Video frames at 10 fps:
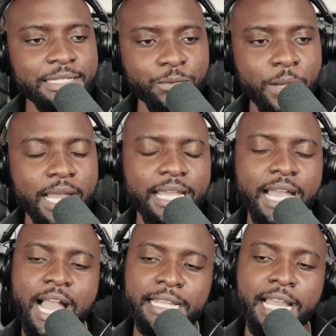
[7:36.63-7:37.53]
that's
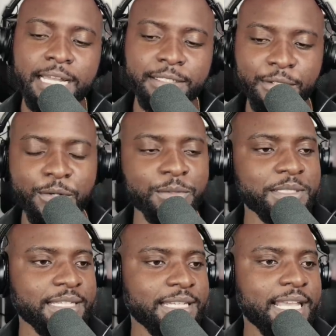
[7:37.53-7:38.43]
why I got
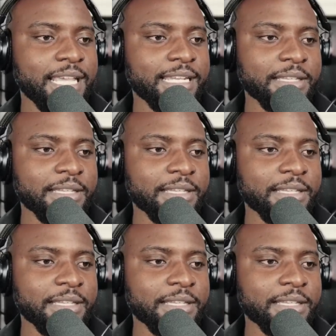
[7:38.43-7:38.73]
ghosted.